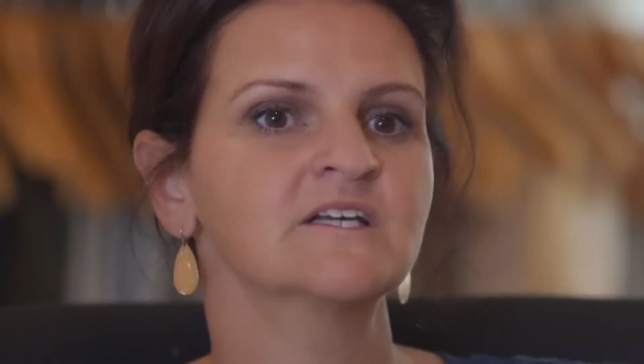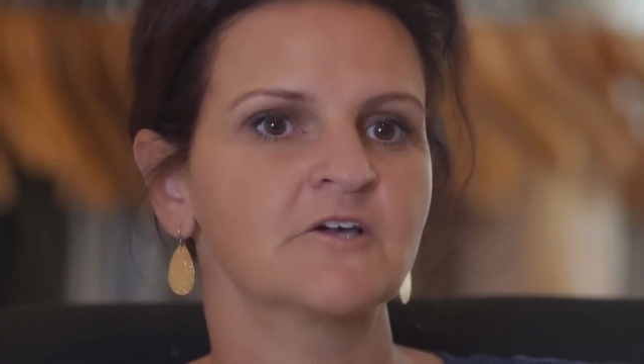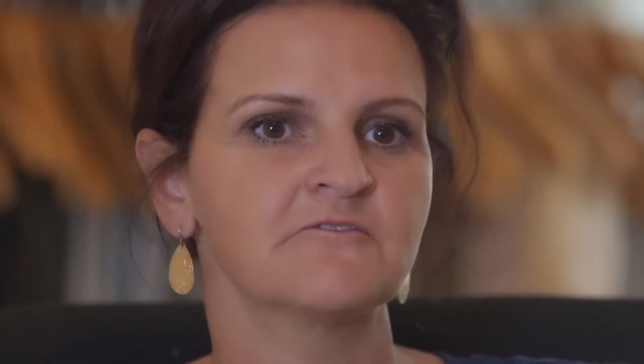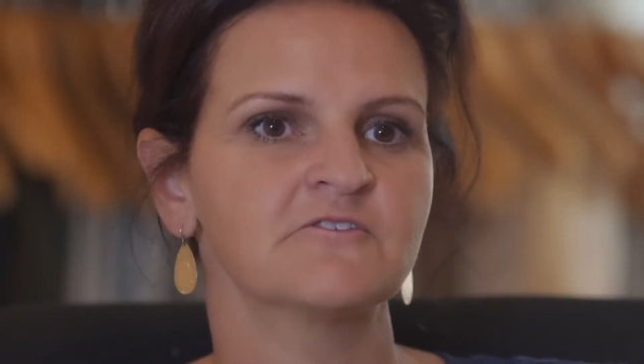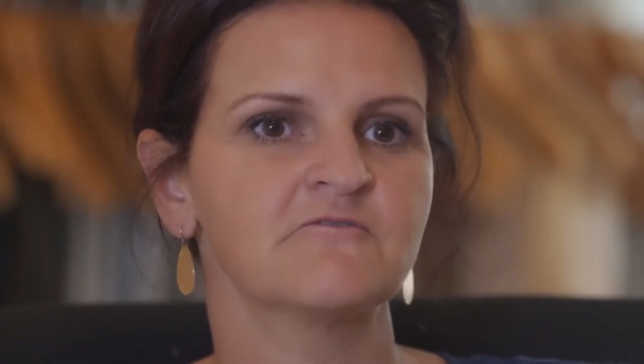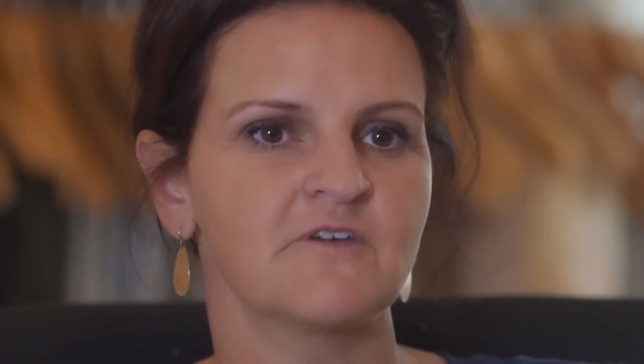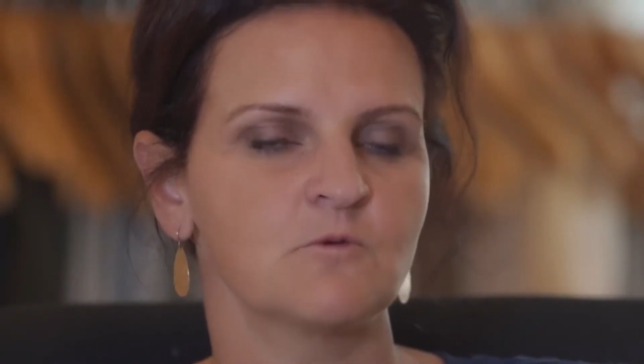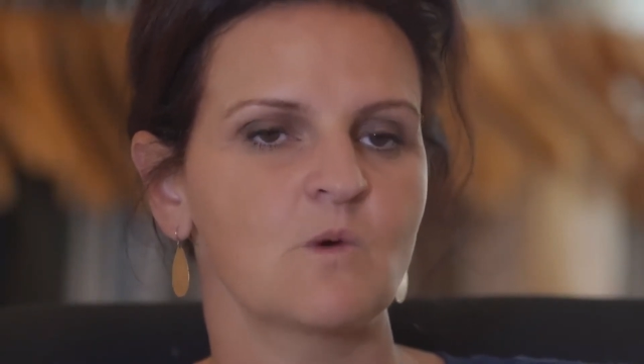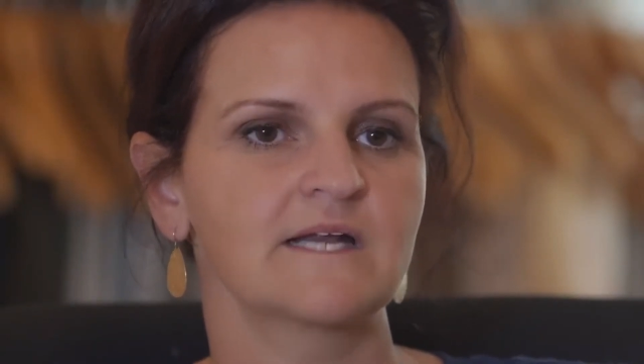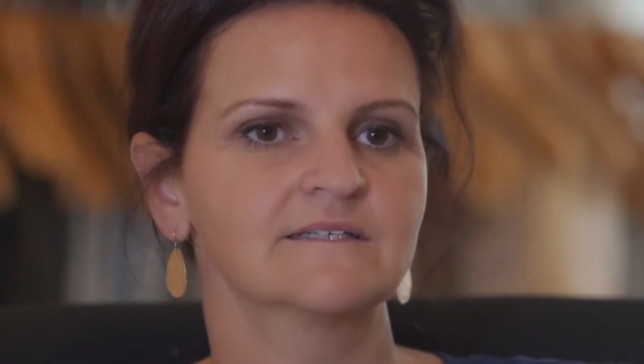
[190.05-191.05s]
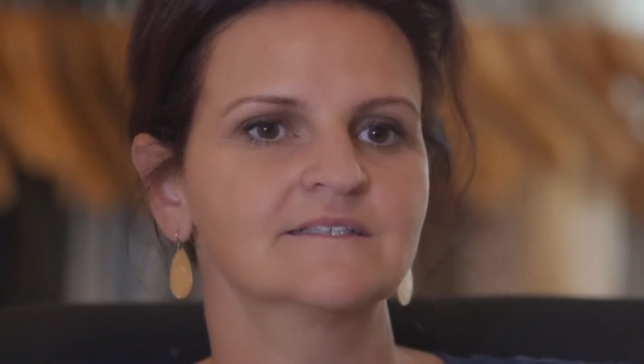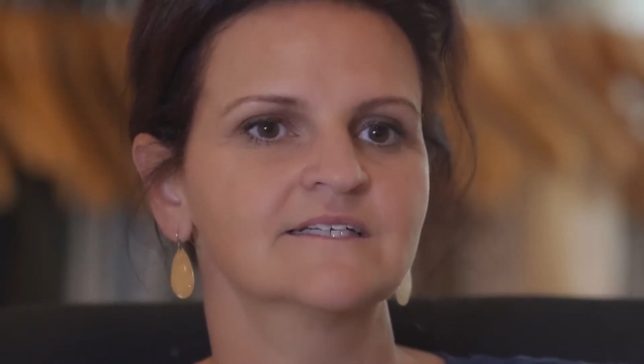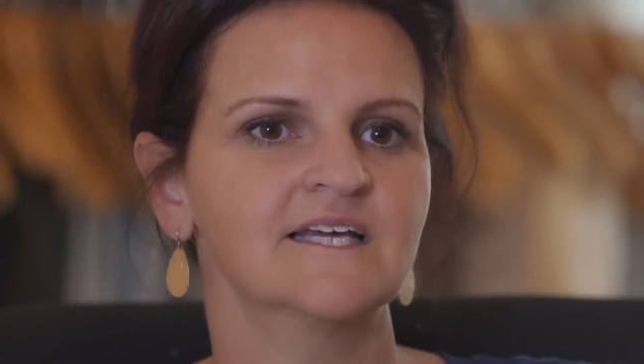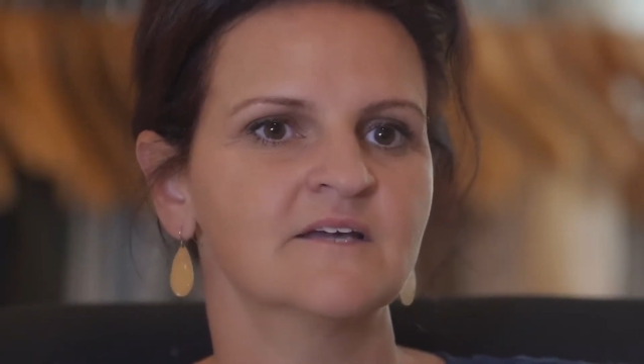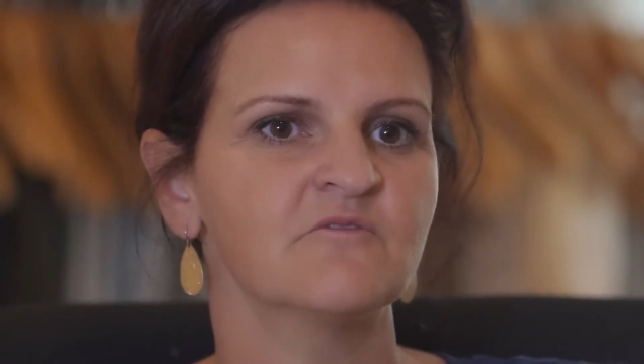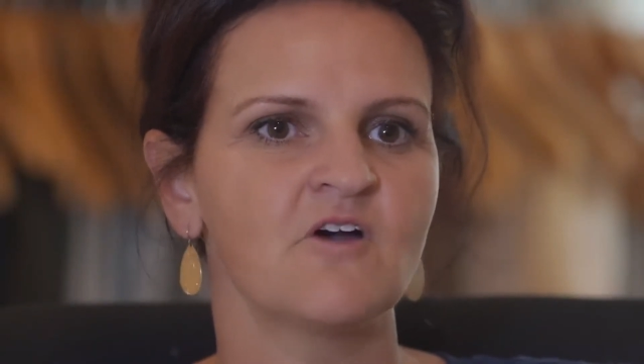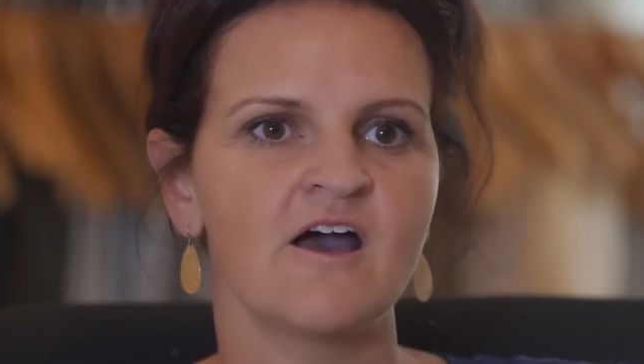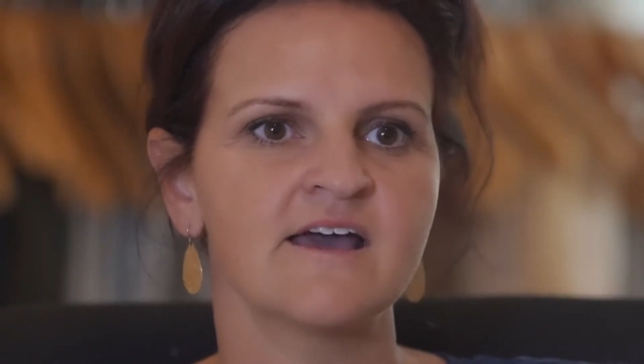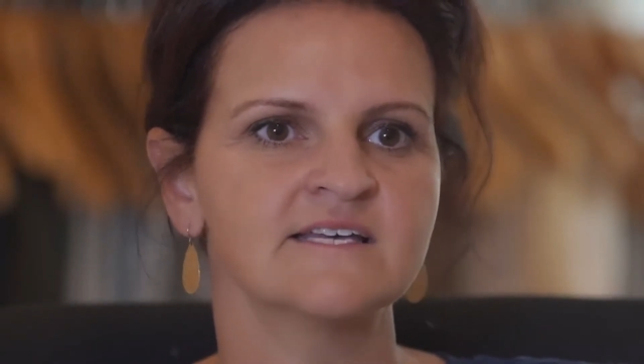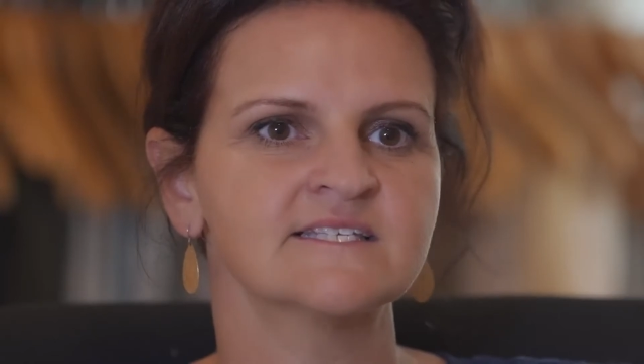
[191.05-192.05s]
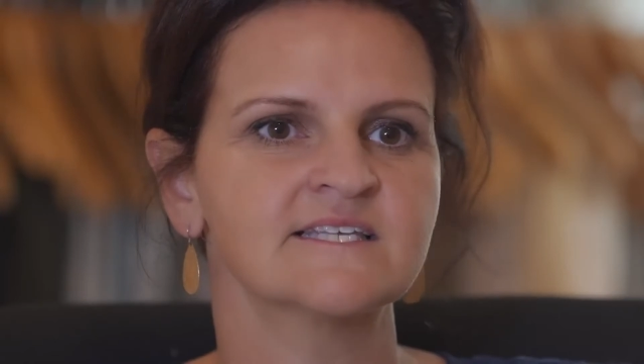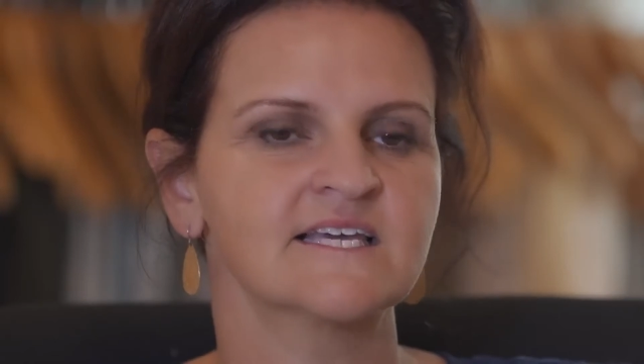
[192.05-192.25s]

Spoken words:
go for the V1. It fires